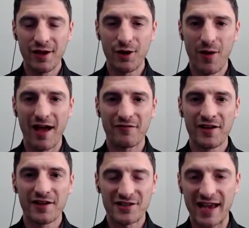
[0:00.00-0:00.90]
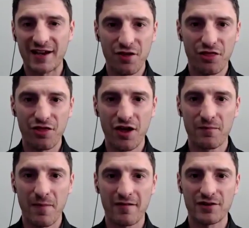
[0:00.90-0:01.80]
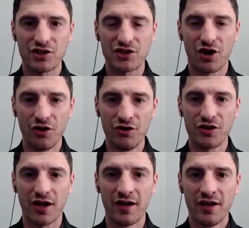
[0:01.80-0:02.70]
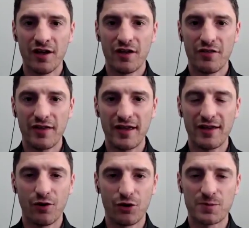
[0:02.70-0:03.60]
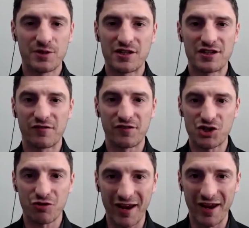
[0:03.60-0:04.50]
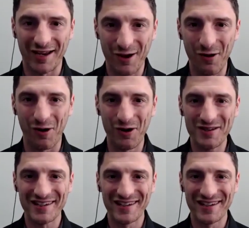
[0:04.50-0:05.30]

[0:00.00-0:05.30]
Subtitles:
who have 2nd and 3rd marriages under the auspices of a Sharia court,